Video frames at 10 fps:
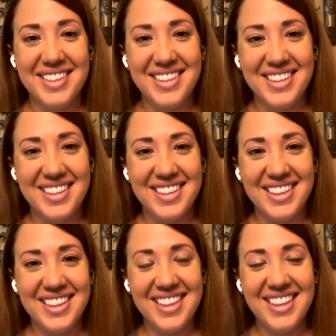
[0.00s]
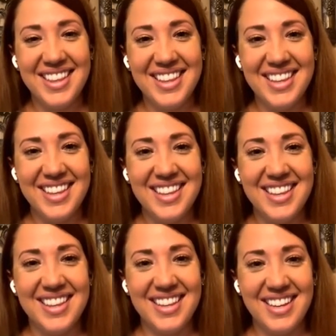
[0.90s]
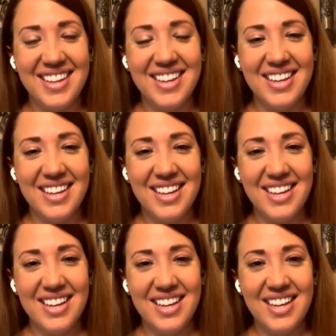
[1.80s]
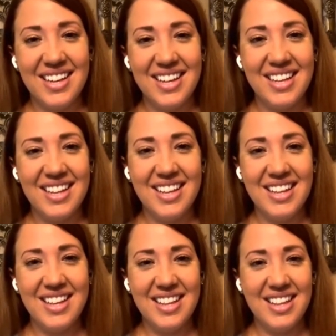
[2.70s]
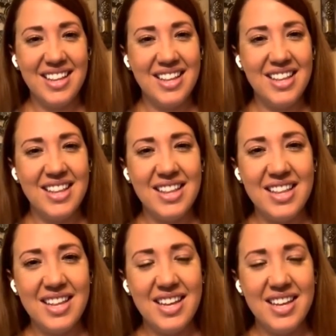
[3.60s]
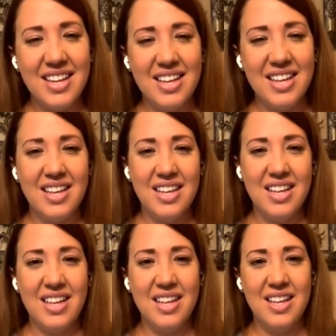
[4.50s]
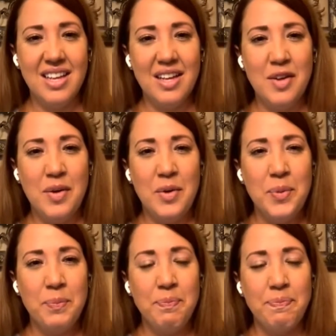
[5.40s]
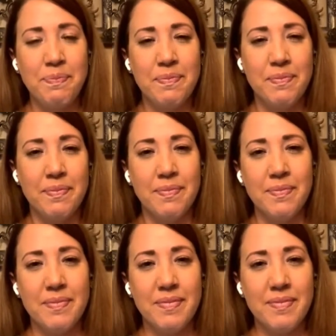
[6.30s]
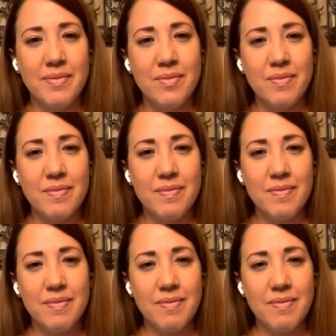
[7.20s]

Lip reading: [no speech]